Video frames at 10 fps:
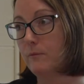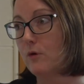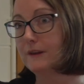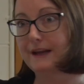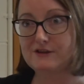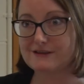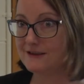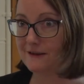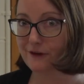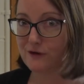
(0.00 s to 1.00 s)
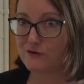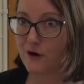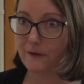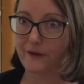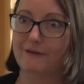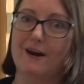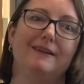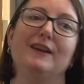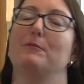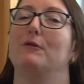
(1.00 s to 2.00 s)
what legislative controls there
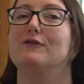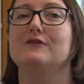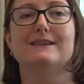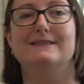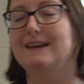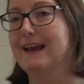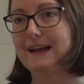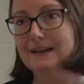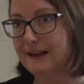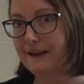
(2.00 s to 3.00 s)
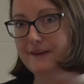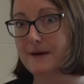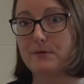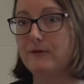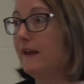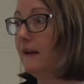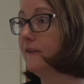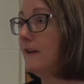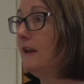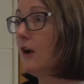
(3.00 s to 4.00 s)
are in laboratories and handling samples, they
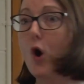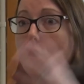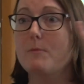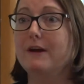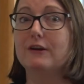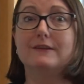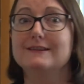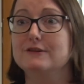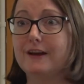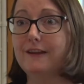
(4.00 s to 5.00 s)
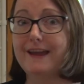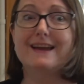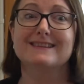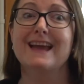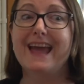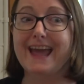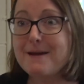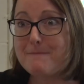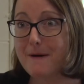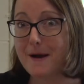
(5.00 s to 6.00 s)
can suddenly go, oh my goodness, look at this.
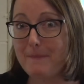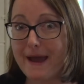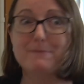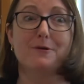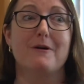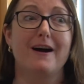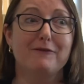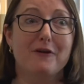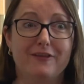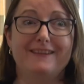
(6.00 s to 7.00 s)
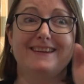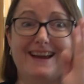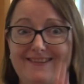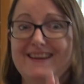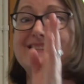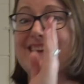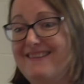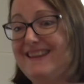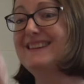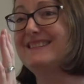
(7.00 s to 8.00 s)
In my Pebble, I've got this and this
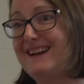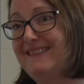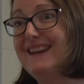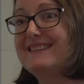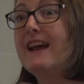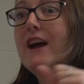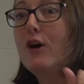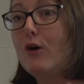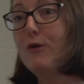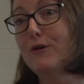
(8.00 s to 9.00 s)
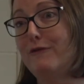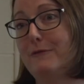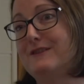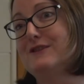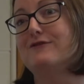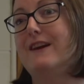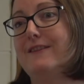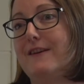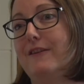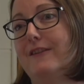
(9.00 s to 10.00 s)
and this and this, all of which
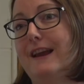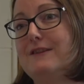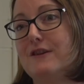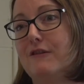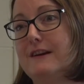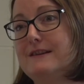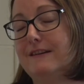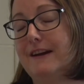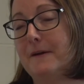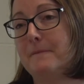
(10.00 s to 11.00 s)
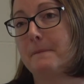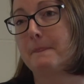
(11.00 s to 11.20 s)
address those selection criteria.